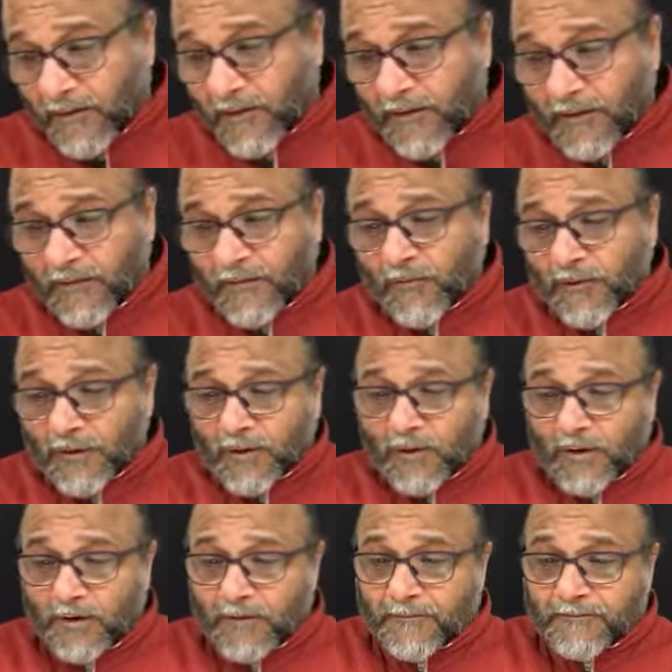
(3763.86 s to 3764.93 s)
uh, what do you
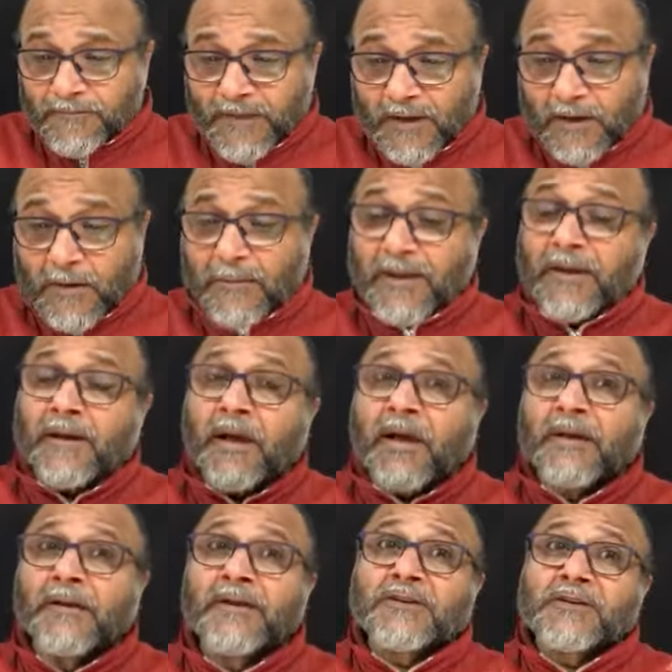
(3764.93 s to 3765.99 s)
call, remain
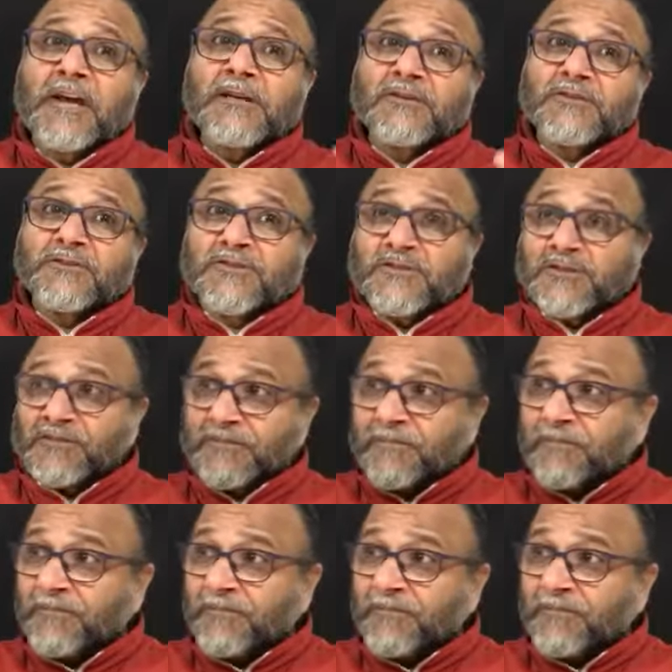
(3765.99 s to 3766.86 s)
energized.